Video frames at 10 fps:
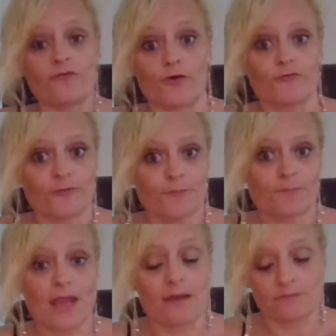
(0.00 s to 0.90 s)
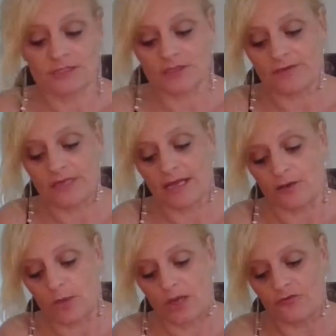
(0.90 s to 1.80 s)
of, absolutely
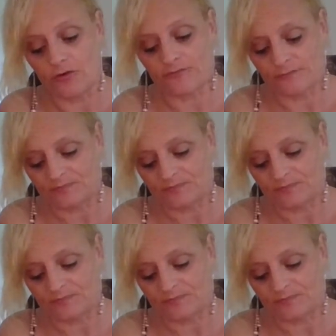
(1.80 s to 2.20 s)
unaware of.